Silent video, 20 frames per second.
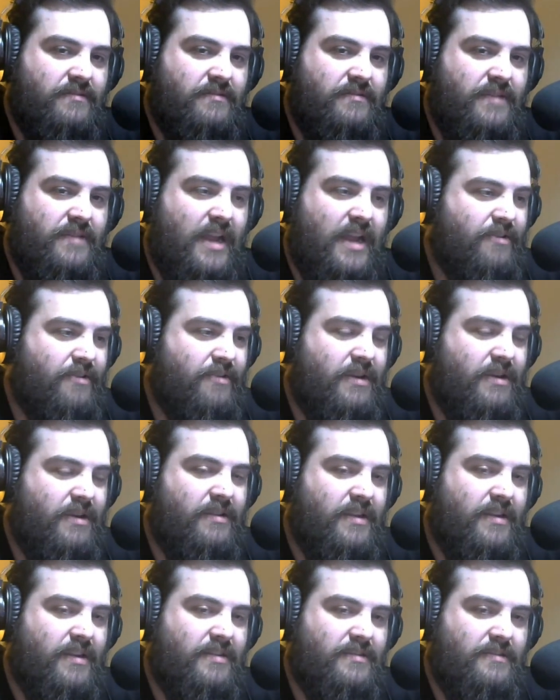Now you're running
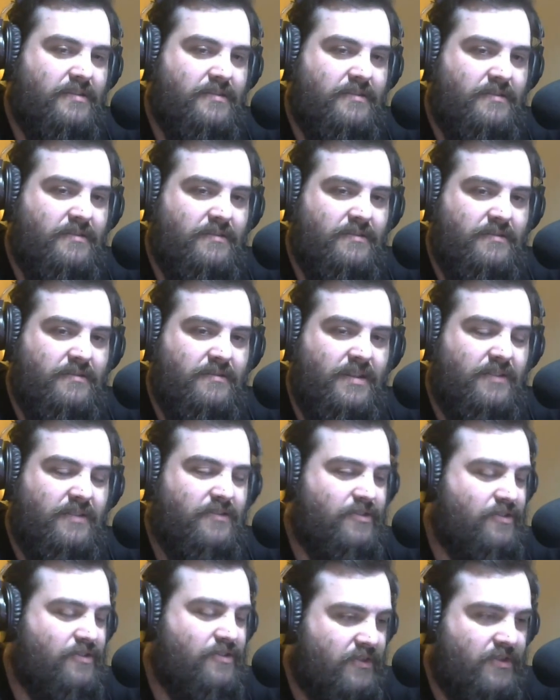Linux. It's
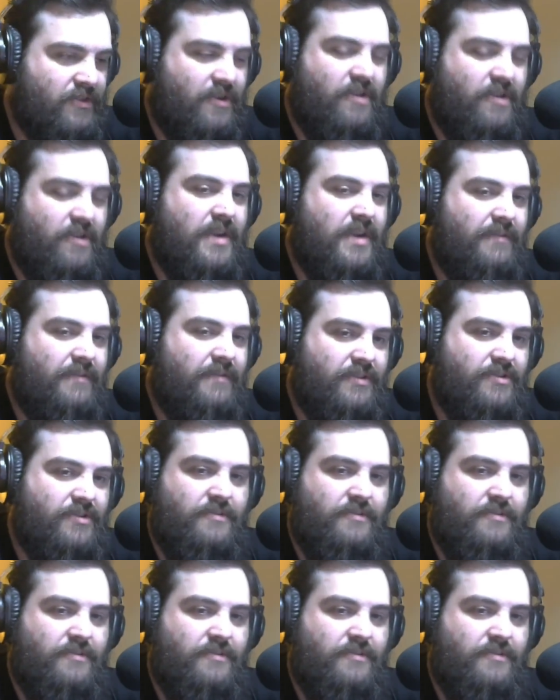just a hard drive issue.